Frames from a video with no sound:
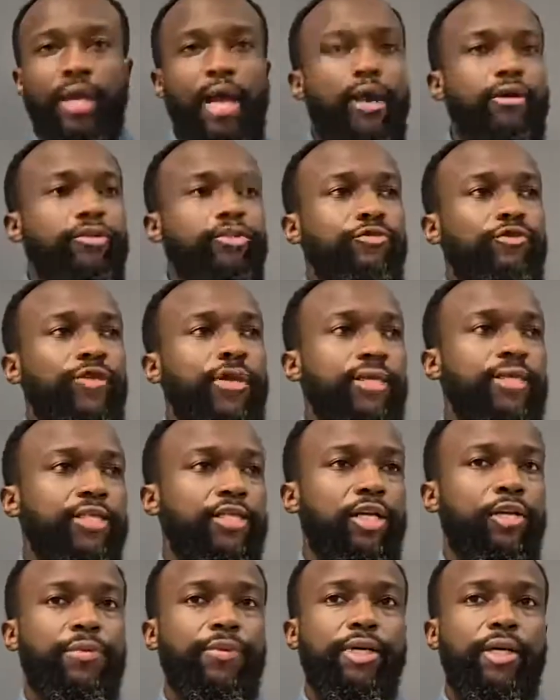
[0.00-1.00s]
how did you find the
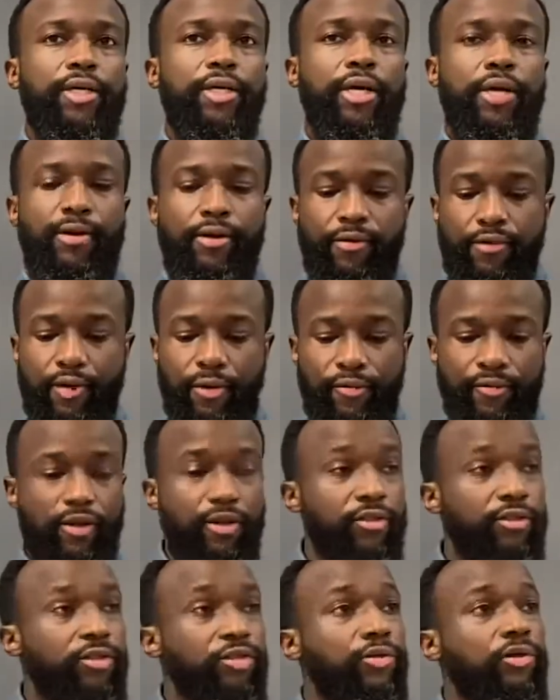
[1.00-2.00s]
slope of, the, of, uh, of
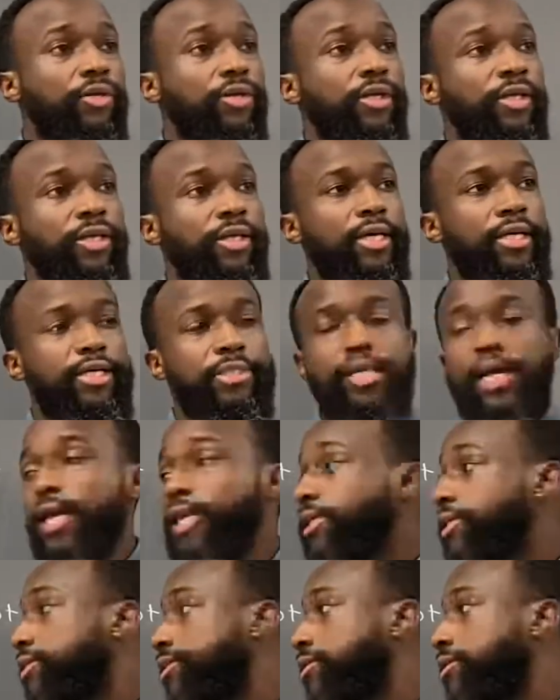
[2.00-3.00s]
those two? Yes,
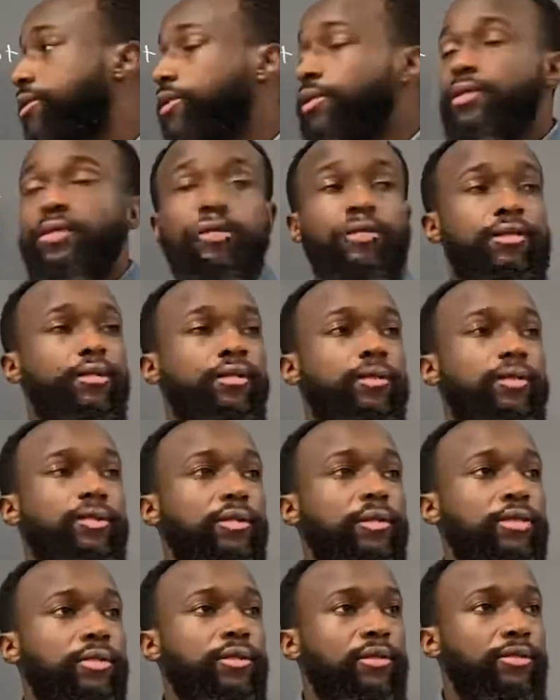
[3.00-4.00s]
Alex? Uh, you count
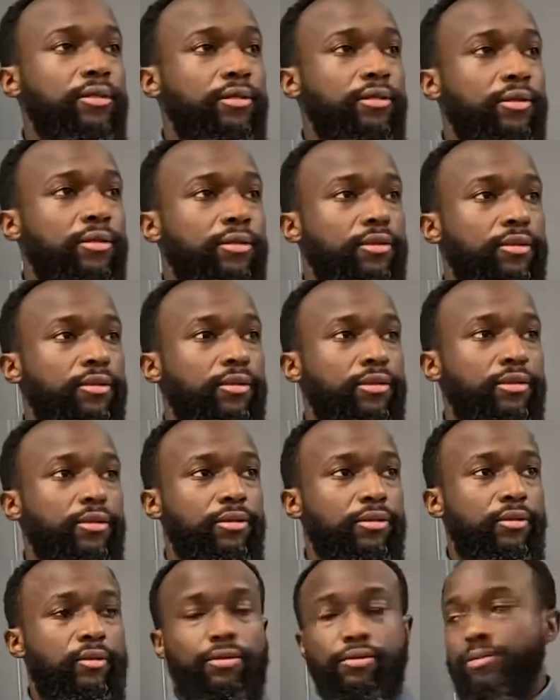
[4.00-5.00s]
up and then you go
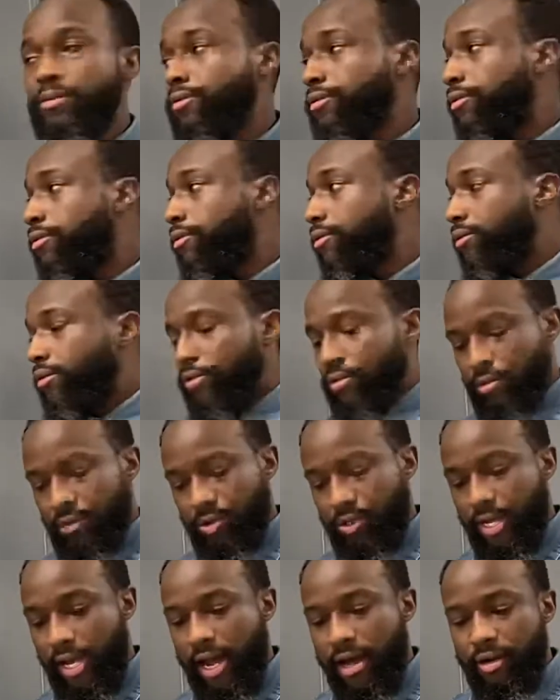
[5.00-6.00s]
over three. You
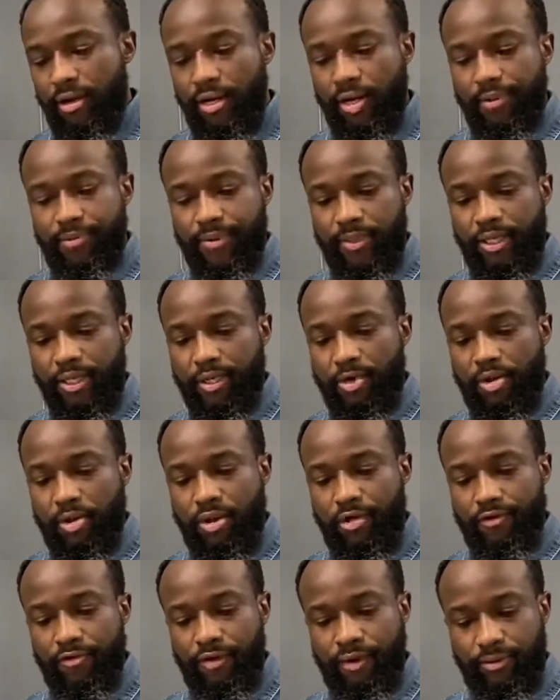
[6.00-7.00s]
count up and then go
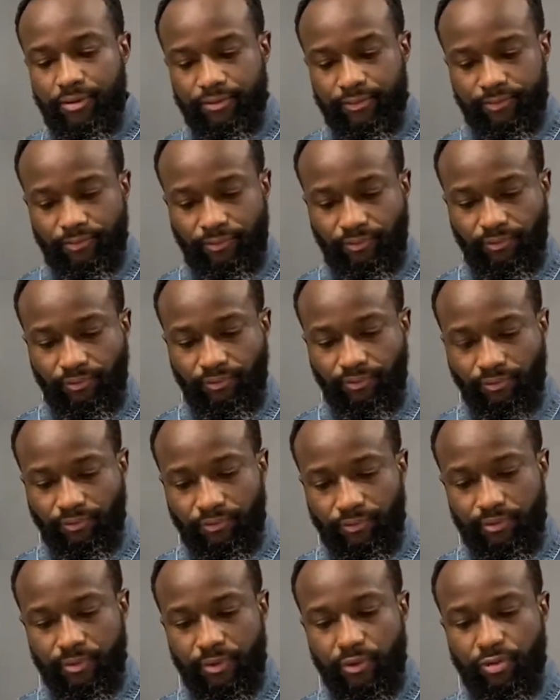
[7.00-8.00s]
over? Mm.
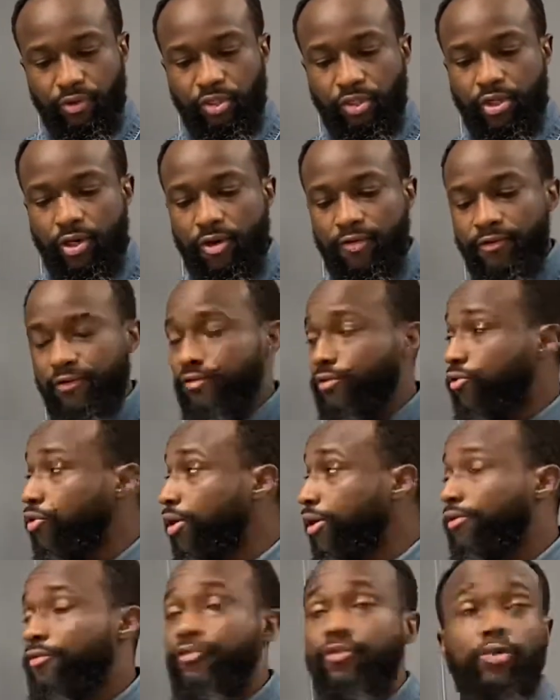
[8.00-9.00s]
Would you go over three
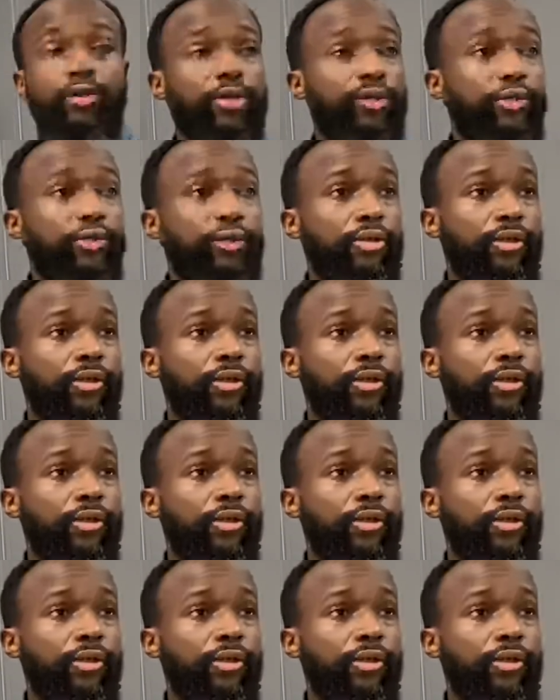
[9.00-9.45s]
or four? Four.